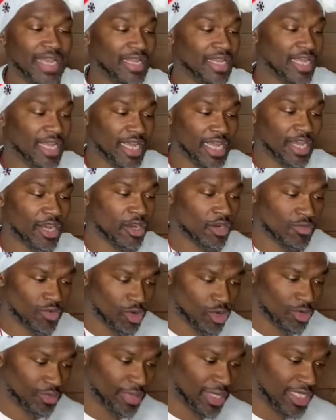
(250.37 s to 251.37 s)
Here, I'm going to
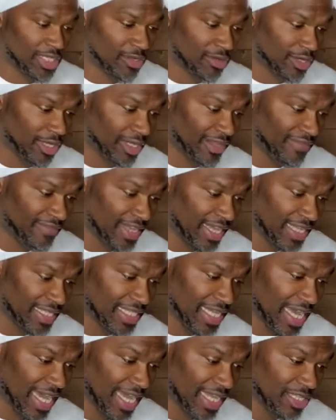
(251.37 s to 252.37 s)
place it on the left-hand
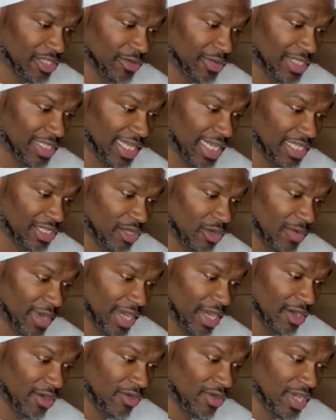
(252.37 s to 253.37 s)
side so it says Noel.
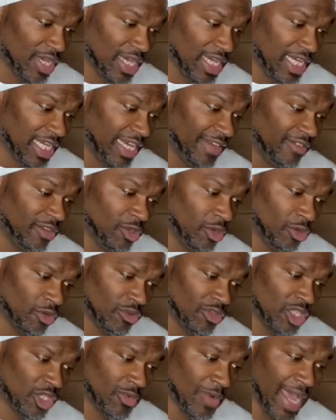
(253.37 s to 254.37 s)
Get a little
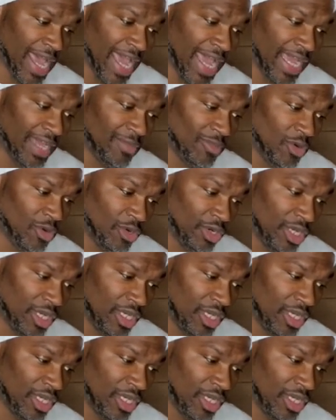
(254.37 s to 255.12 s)
swag. I'm going to